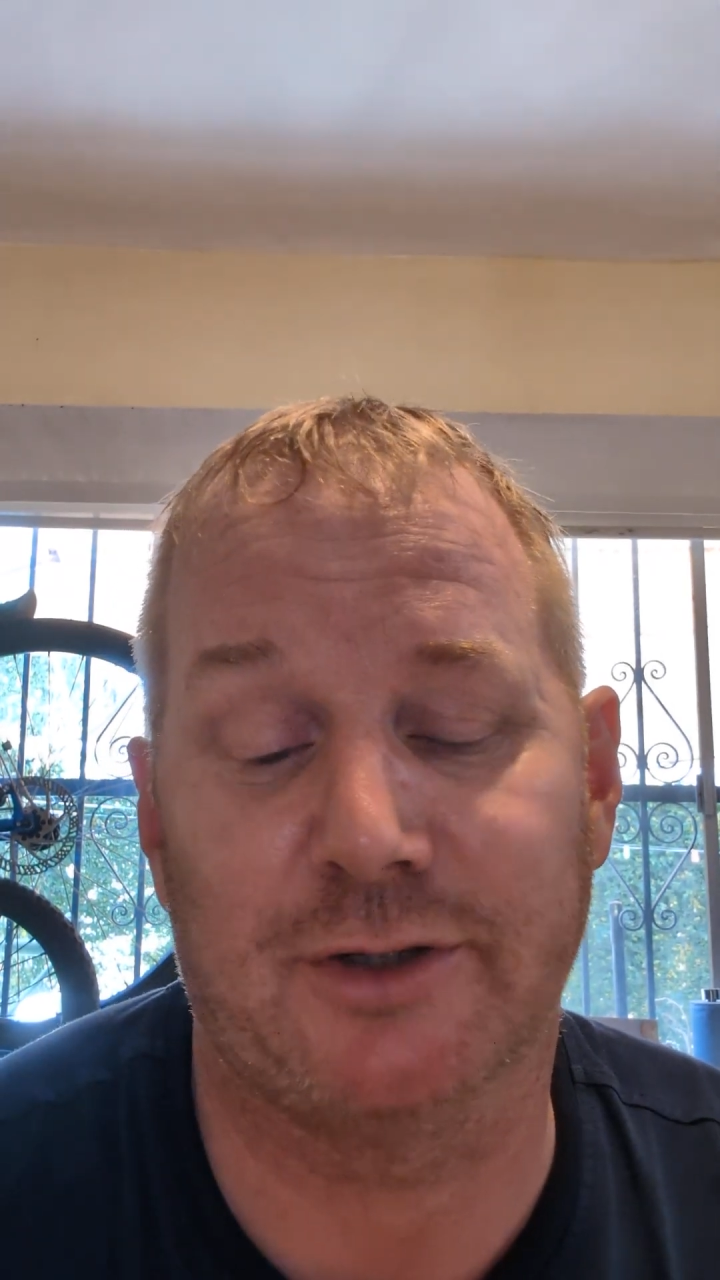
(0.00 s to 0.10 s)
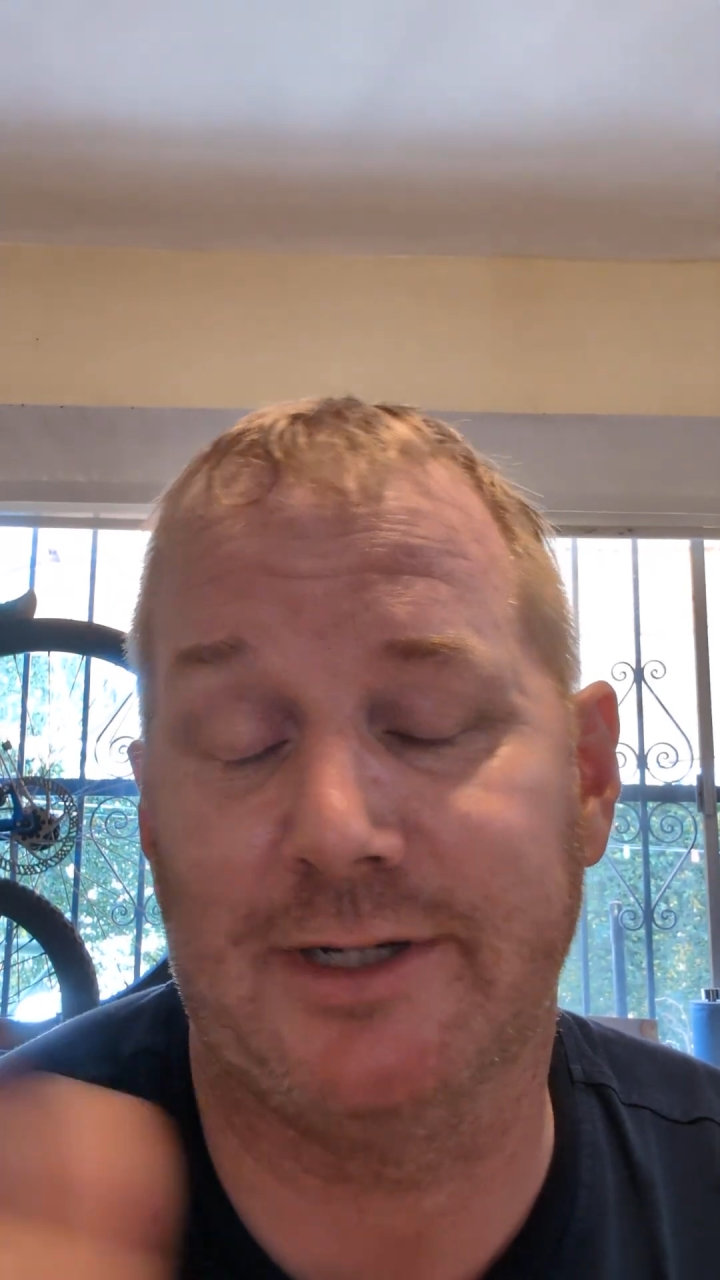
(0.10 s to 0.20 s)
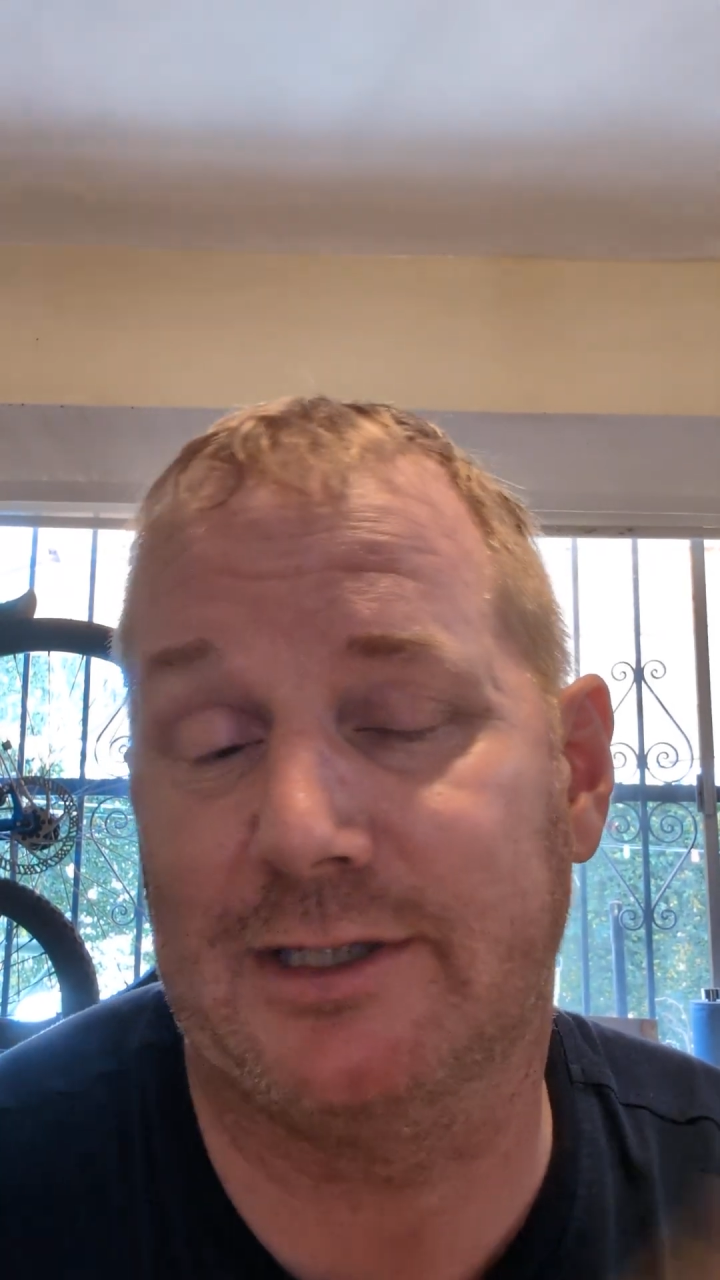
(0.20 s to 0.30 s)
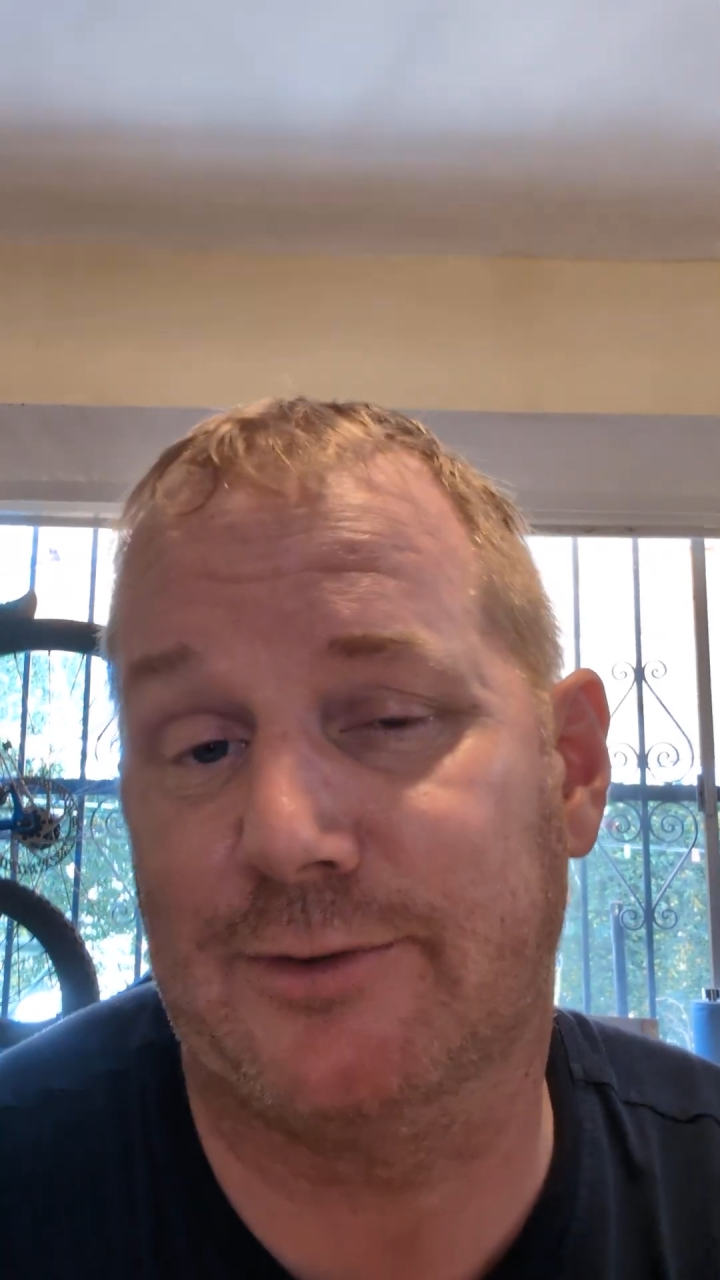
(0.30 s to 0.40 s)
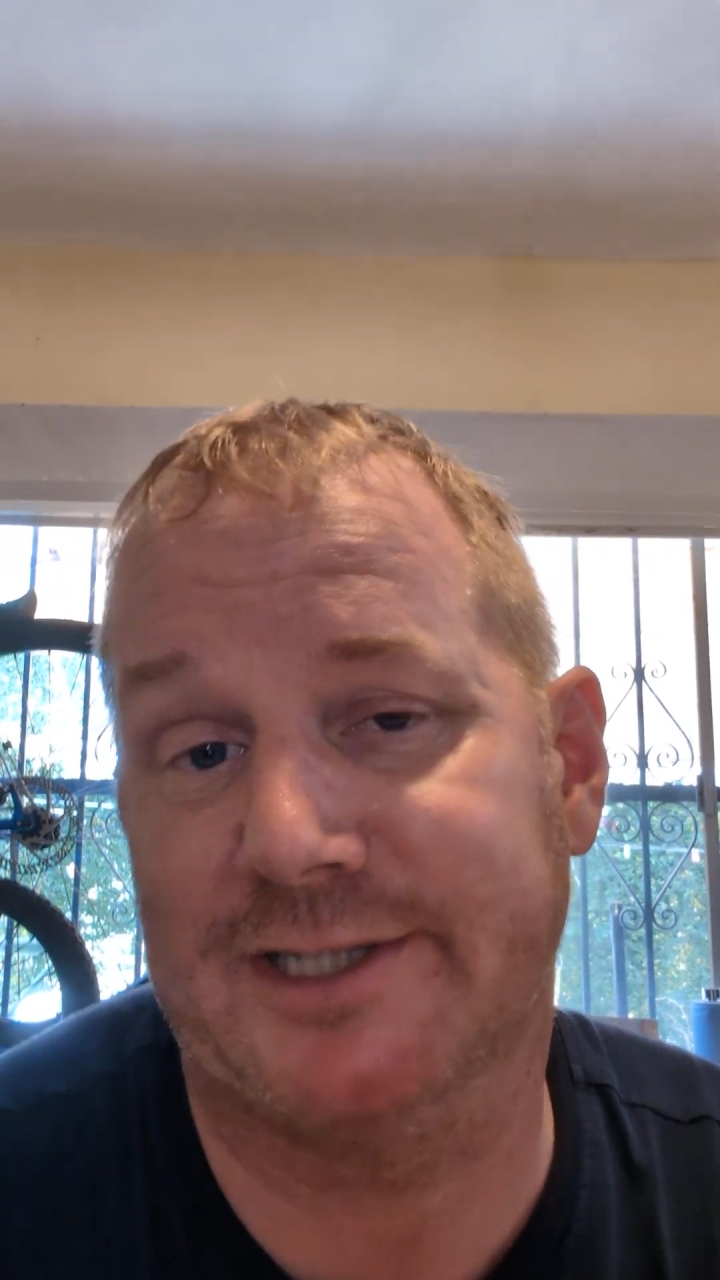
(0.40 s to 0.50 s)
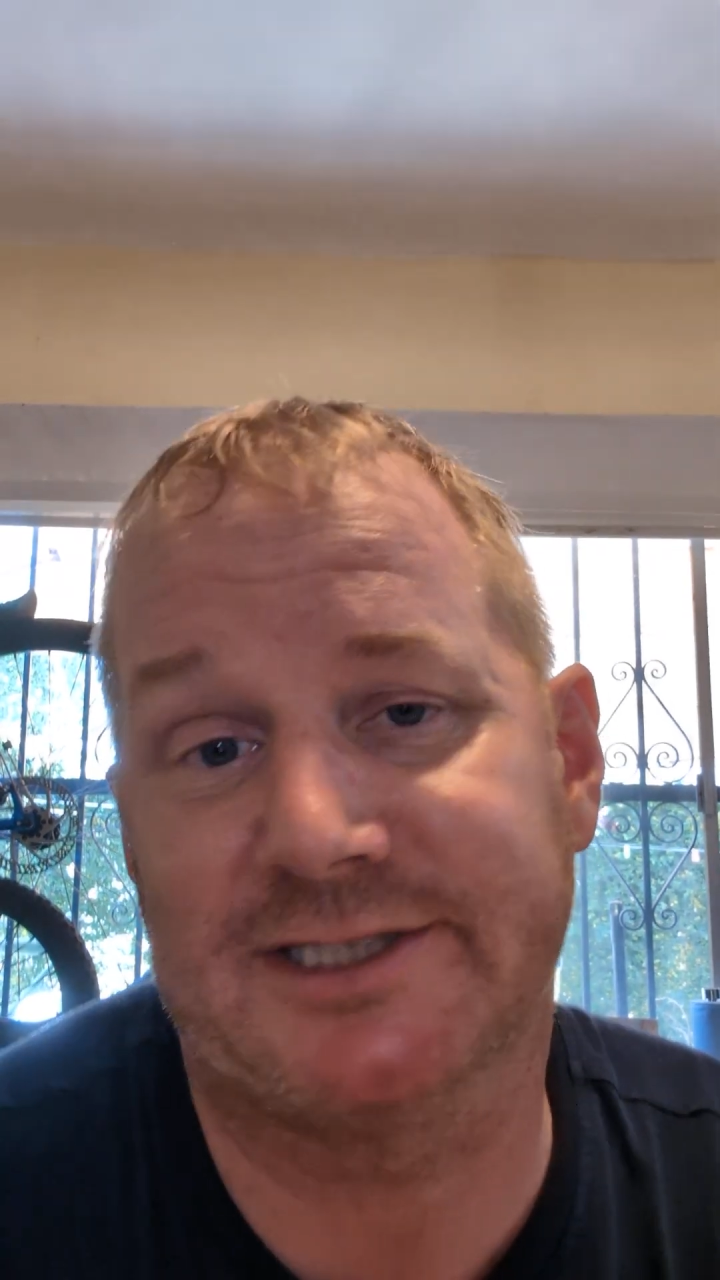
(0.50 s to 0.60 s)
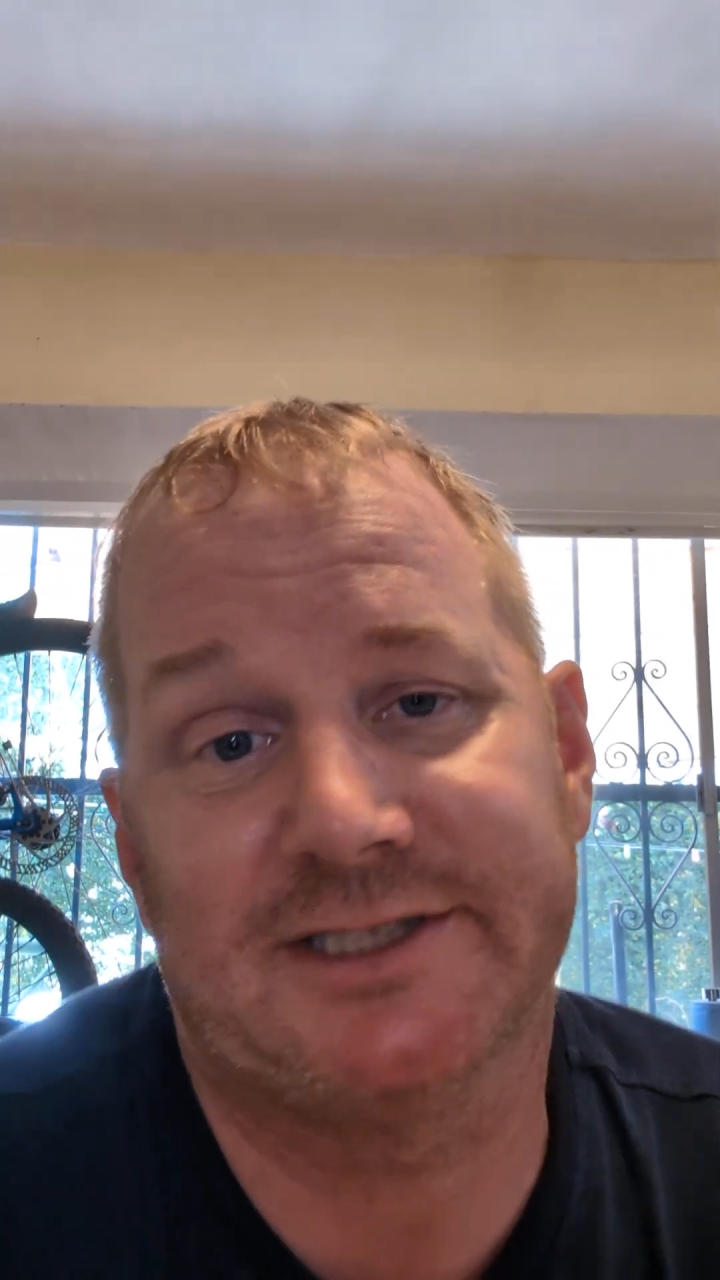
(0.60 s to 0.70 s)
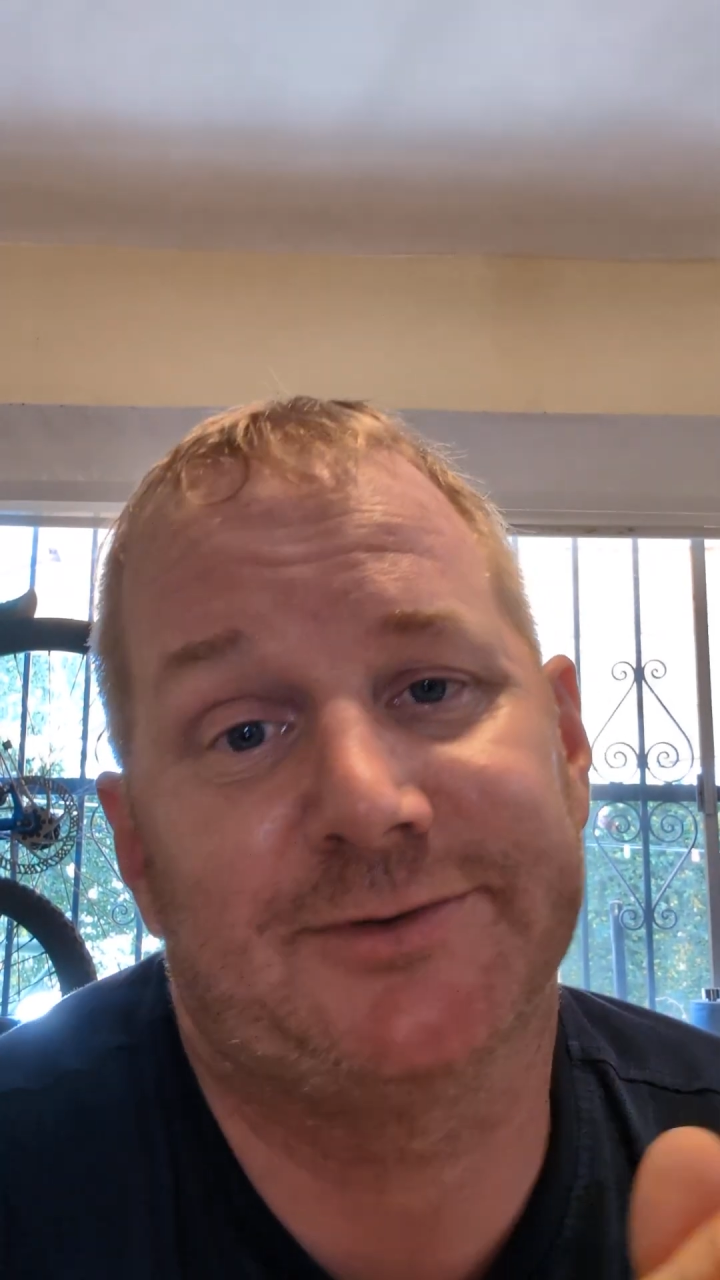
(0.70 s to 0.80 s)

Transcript: any questions,